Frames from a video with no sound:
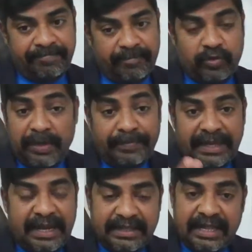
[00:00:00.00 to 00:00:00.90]
So
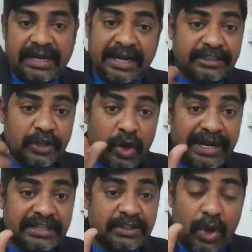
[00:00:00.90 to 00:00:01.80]
something like that, it's
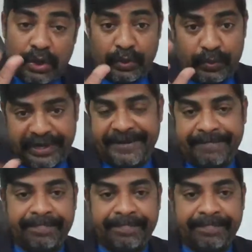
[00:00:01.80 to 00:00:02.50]
called as auto query.